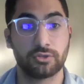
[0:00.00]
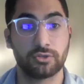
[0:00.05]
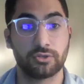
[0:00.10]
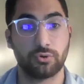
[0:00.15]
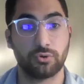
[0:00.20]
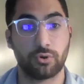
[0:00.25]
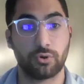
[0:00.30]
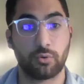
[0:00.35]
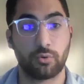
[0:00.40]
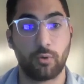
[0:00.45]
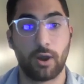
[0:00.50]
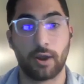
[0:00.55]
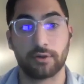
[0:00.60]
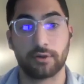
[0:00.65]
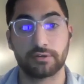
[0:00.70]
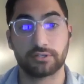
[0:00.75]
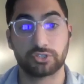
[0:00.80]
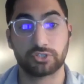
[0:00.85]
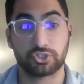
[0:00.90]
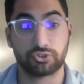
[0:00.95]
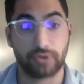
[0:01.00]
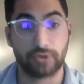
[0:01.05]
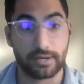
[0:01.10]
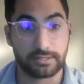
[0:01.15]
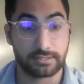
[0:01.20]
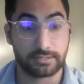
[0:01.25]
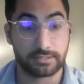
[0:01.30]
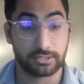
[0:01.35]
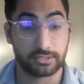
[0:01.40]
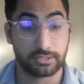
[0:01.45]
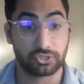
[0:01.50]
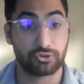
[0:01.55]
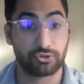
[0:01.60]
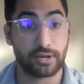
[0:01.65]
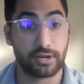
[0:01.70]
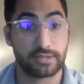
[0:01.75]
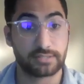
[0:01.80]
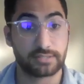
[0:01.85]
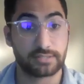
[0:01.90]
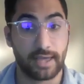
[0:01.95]
to acquire
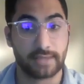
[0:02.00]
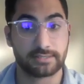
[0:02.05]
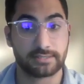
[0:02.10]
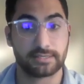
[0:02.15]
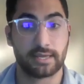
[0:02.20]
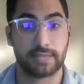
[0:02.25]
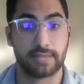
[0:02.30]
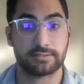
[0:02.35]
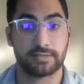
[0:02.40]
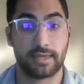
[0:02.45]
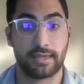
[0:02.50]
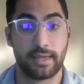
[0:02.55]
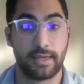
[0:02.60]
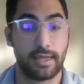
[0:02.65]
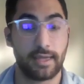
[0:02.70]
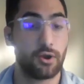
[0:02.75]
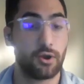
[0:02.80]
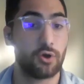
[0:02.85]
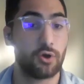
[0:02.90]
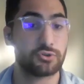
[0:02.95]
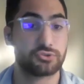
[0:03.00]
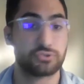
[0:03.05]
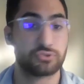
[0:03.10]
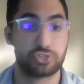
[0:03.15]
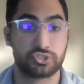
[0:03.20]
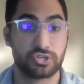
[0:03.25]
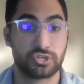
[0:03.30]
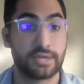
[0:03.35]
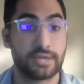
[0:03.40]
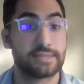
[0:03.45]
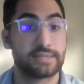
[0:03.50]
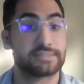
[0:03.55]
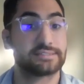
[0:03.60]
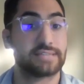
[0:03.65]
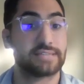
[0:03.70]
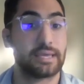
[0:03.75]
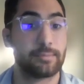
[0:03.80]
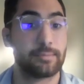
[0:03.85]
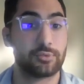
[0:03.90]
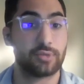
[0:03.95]
distressed assets and also just
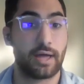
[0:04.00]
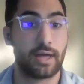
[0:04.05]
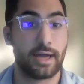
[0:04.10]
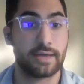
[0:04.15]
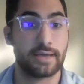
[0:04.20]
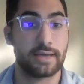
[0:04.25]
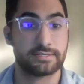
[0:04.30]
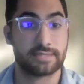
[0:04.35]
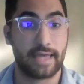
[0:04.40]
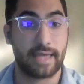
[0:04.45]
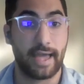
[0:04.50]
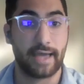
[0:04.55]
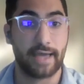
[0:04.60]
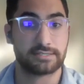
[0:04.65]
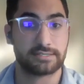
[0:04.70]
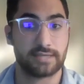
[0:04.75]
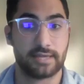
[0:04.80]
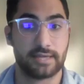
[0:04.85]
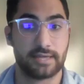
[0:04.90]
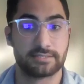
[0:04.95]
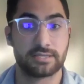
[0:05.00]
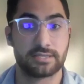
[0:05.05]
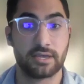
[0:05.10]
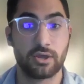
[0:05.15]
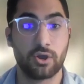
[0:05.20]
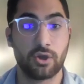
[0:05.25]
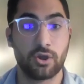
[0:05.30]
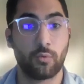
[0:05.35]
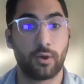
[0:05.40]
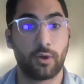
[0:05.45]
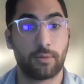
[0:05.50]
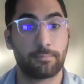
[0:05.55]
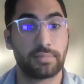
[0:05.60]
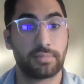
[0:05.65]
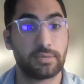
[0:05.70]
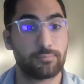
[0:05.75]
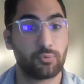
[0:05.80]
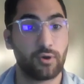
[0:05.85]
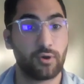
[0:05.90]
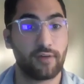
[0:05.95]
stabilized assets where
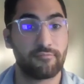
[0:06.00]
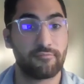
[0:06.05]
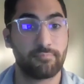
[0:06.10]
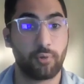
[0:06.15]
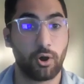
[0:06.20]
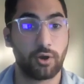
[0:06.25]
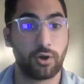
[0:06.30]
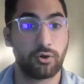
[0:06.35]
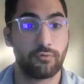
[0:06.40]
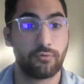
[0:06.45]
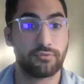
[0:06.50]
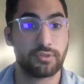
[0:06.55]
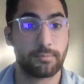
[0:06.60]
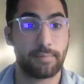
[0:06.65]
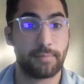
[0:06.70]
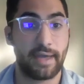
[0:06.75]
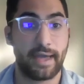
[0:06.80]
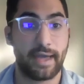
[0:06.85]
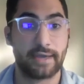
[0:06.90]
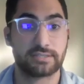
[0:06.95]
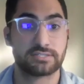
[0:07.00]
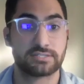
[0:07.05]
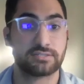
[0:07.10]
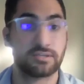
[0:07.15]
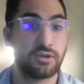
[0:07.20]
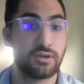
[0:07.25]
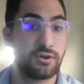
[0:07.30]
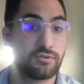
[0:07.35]
people have bought over the past